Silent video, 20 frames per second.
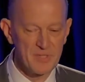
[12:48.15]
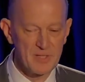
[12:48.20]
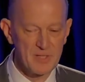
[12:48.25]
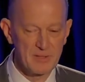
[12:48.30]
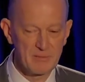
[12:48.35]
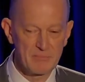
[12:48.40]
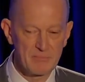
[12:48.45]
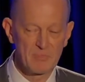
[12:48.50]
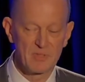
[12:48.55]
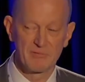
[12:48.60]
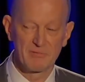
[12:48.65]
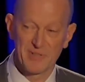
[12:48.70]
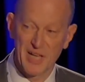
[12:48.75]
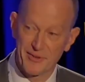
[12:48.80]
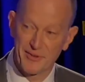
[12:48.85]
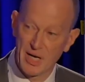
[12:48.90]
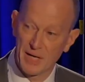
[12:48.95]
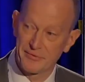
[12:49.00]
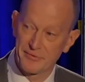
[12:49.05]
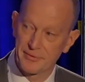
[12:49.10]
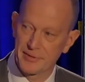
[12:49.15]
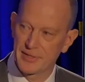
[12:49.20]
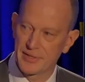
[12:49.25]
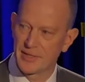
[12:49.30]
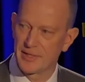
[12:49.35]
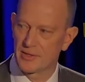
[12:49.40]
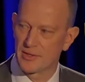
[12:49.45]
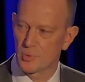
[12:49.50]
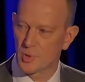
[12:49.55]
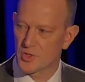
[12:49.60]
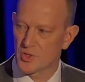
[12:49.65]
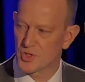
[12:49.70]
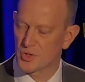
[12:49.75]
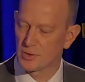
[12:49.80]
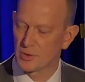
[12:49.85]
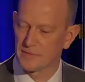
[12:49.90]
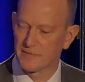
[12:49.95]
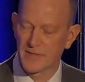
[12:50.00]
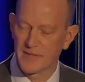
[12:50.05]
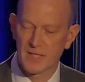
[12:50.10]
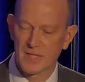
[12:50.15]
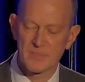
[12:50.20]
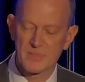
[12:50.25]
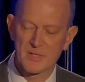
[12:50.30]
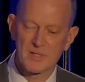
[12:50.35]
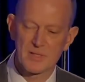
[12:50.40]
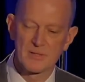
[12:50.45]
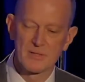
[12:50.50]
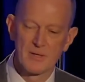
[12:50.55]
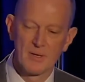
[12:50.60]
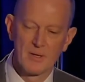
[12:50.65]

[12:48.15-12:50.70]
and thereafter again it was solar farms.